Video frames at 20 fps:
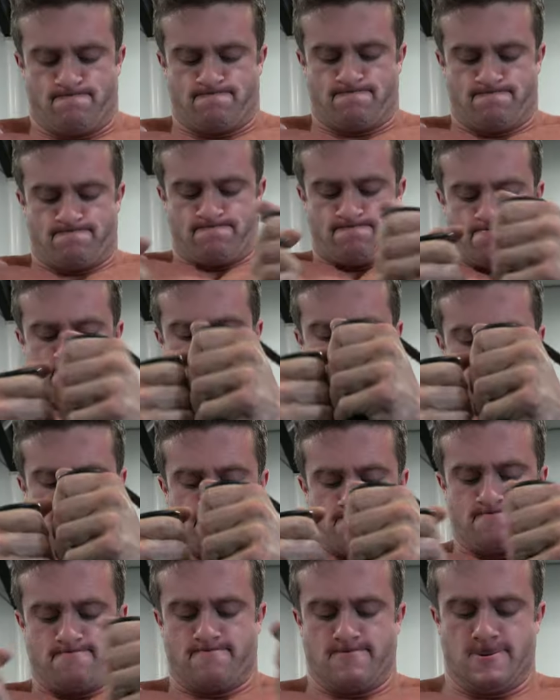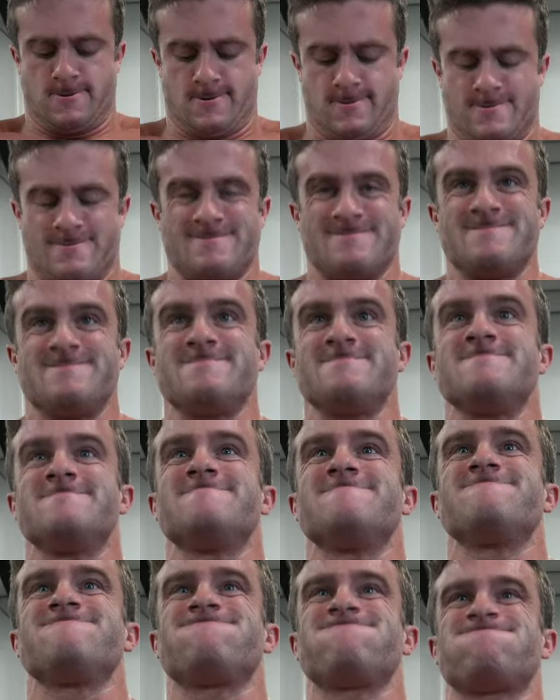rounds opposing, and we were
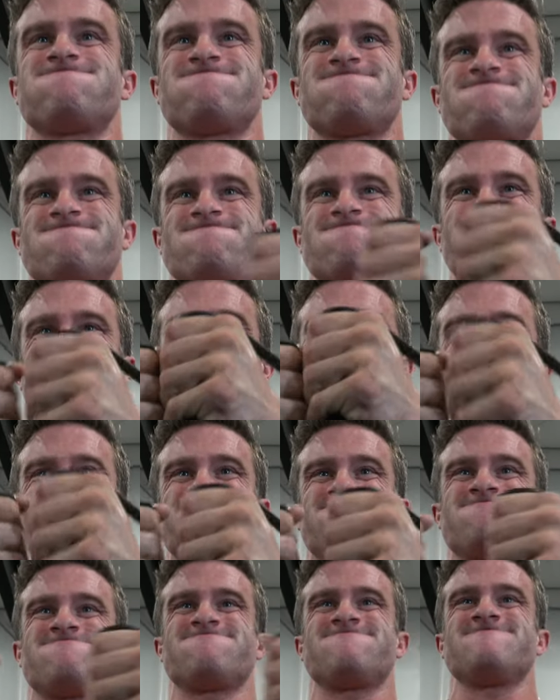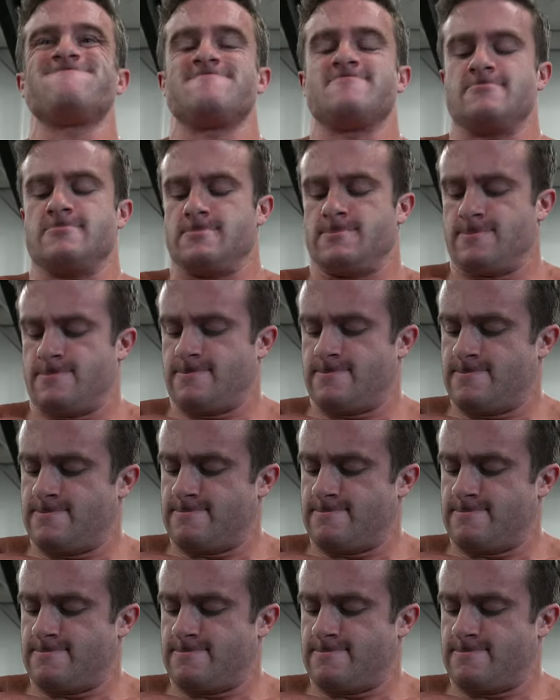exhausted. But it was a blast.